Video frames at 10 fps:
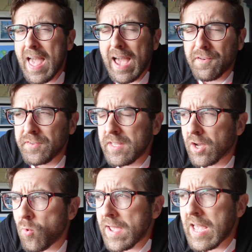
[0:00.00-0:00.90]
actually
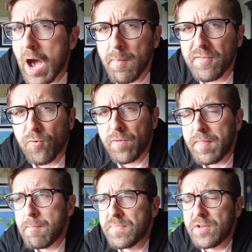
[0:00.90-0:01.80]
quite common for
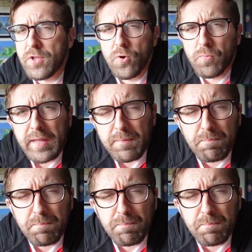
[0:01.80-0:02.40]
them to do. Like,